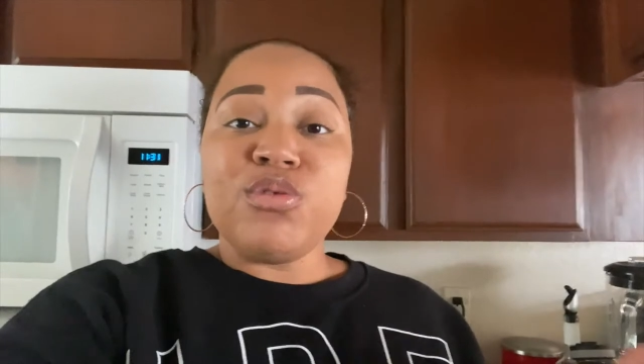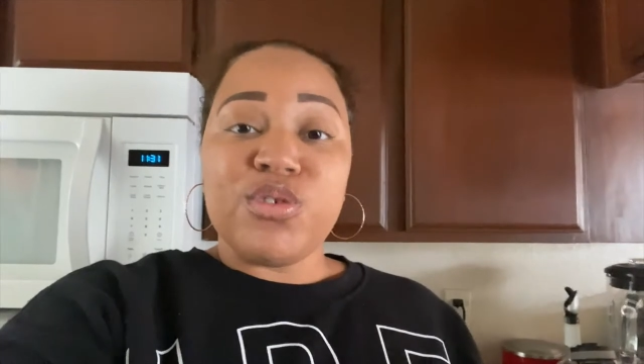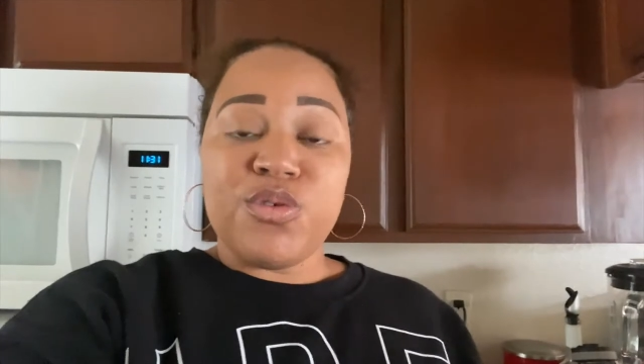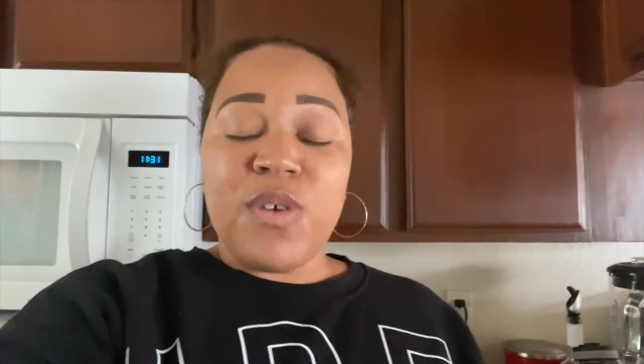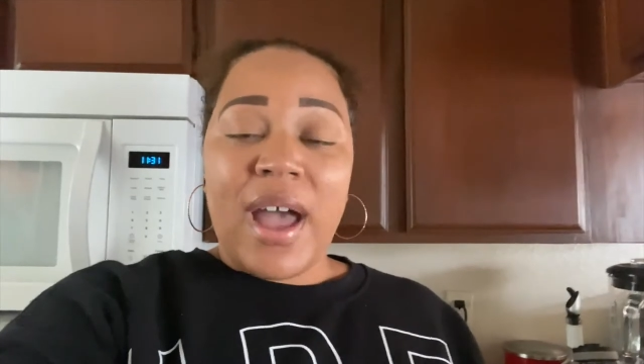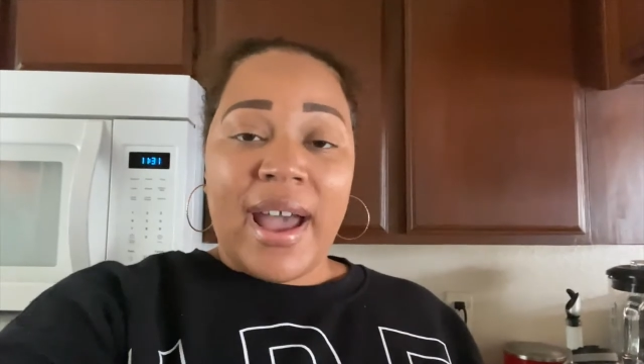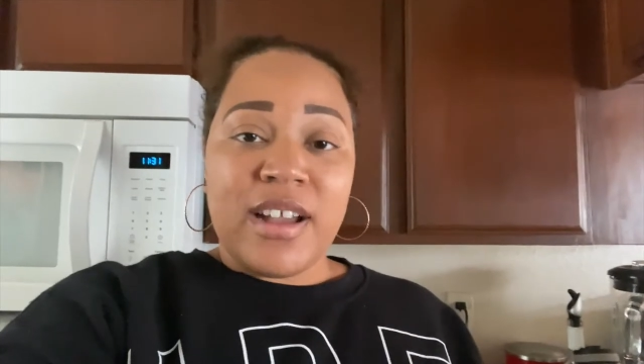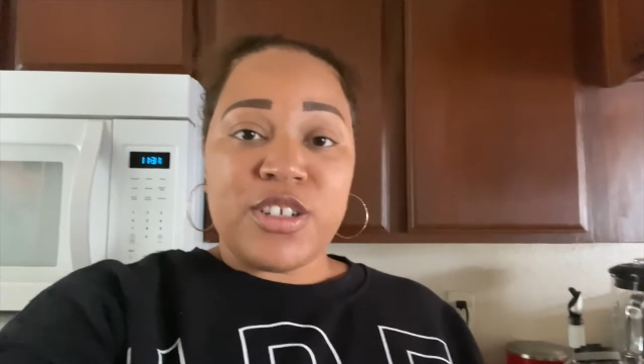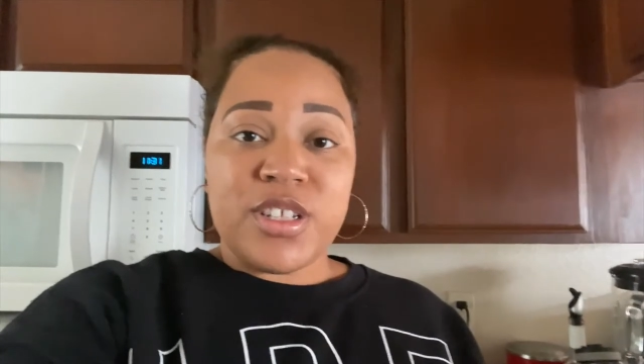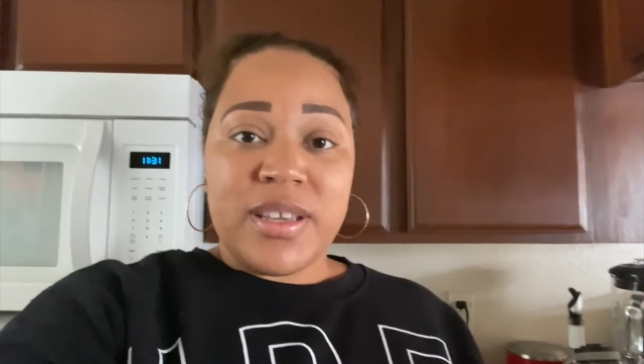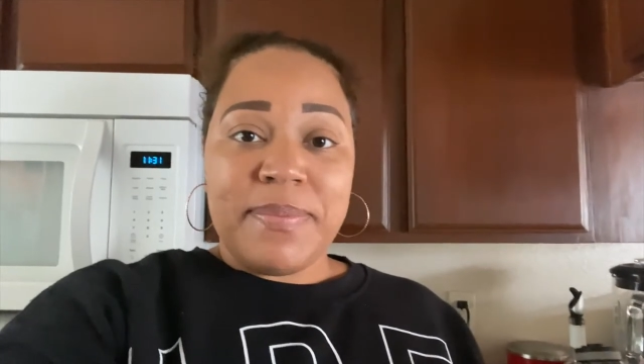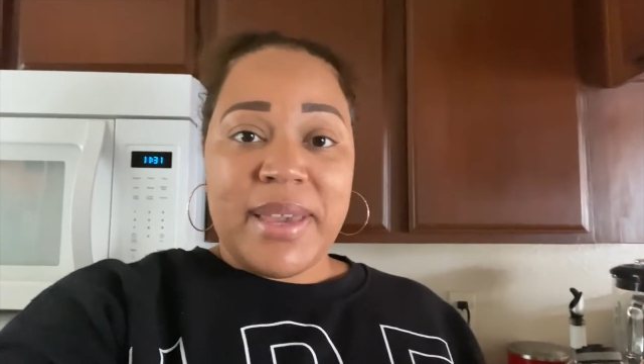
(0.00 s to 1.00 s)
do
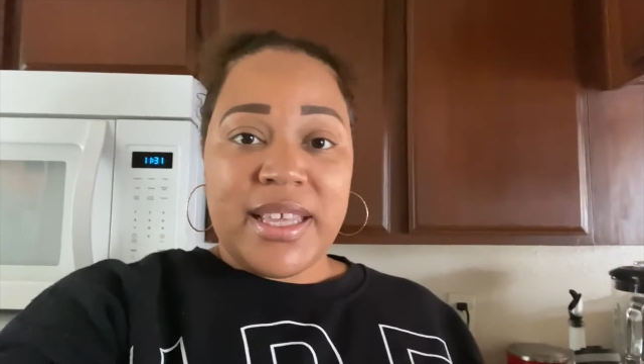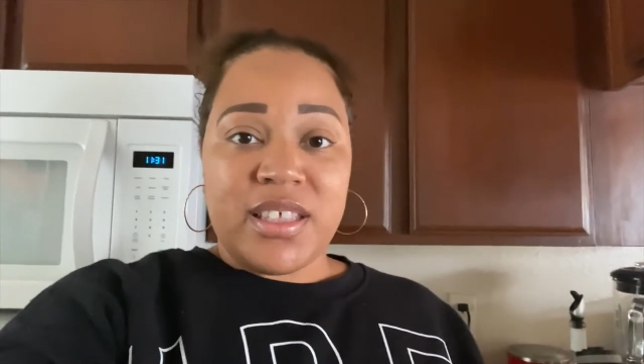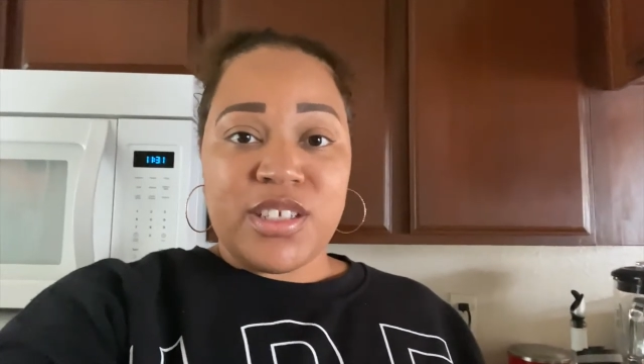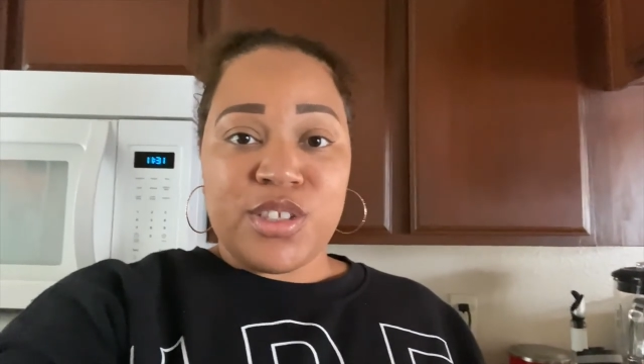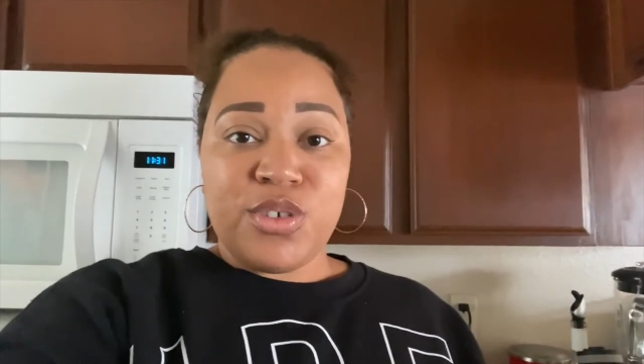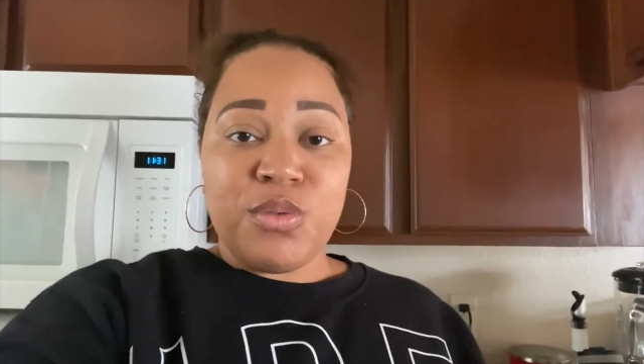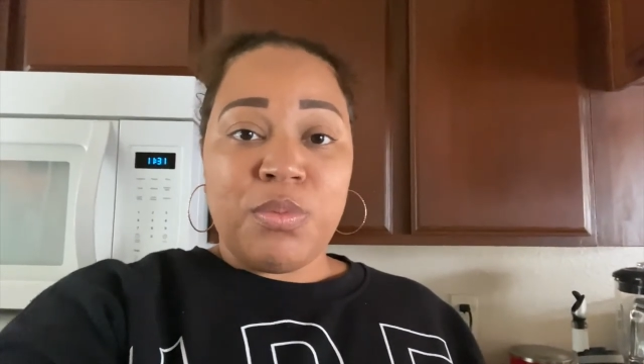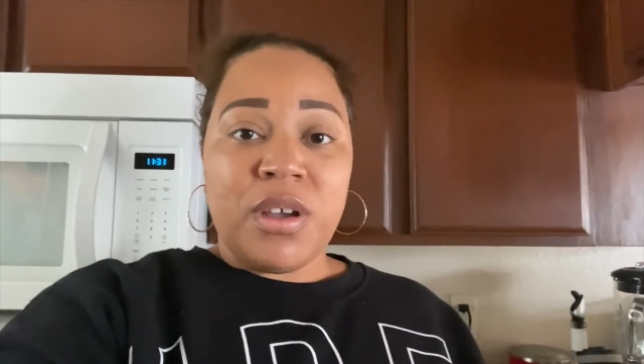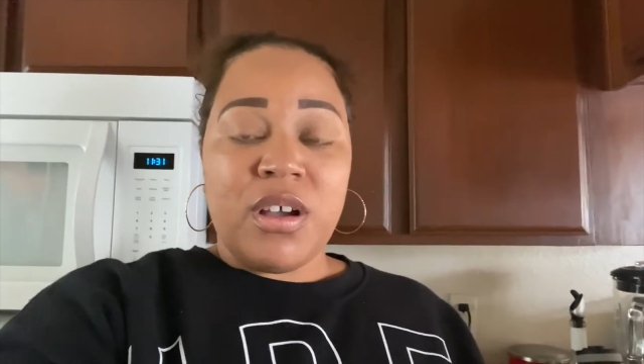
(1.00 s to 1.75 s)
actually make the soup,